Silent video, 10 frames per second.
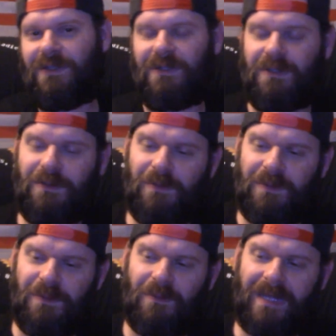you
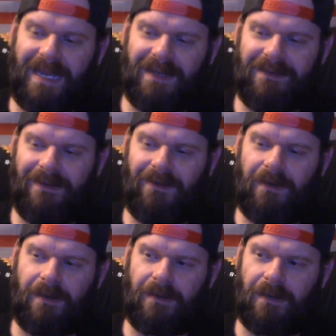you land
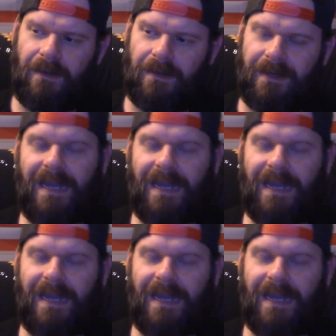on a on an